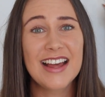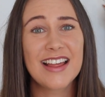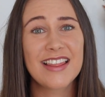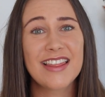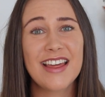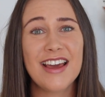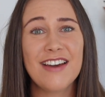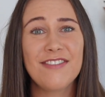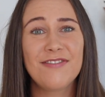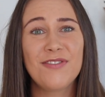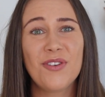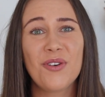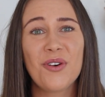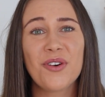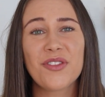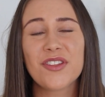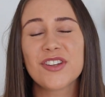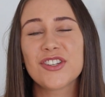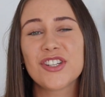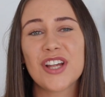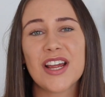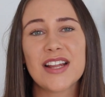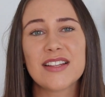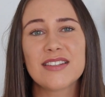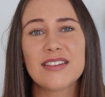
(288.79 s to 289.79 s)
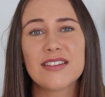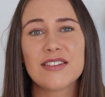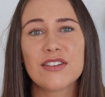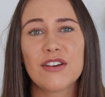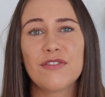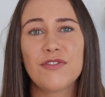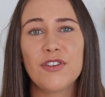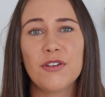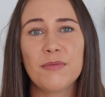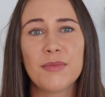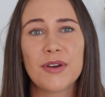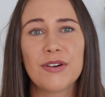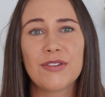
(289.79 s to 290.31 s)
Therefore, the chances
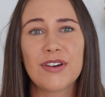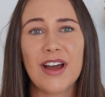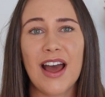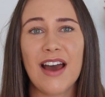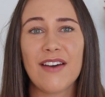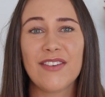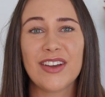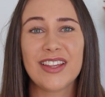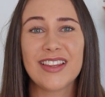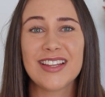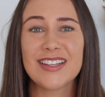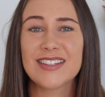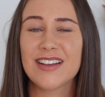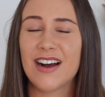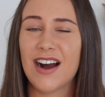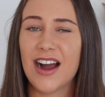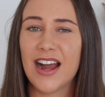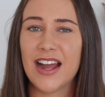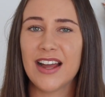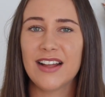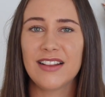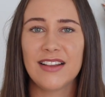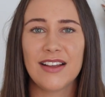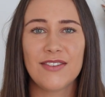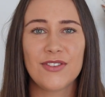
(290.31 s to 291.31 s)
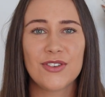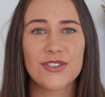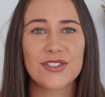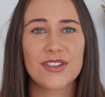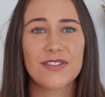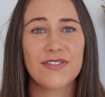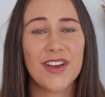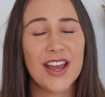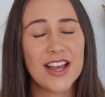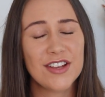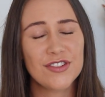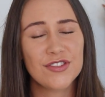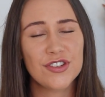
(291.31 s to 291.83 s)
of your milk having these higher levels
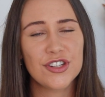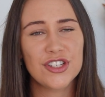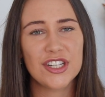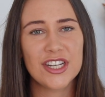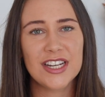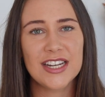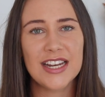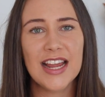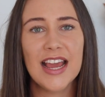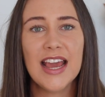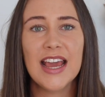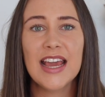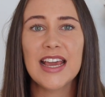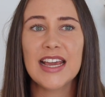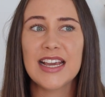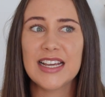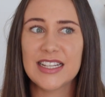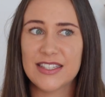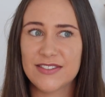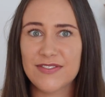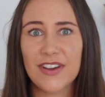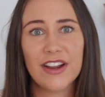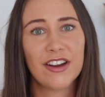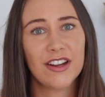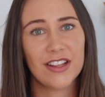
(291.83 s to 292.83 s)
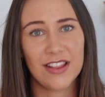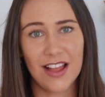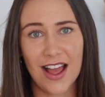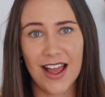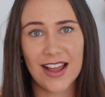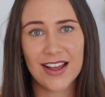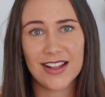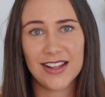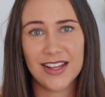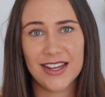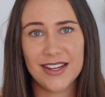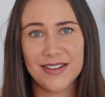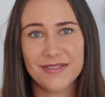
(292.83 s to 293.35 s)
of estrogen is very
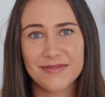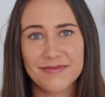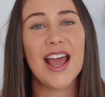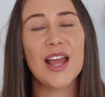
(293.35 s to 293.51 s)
likely.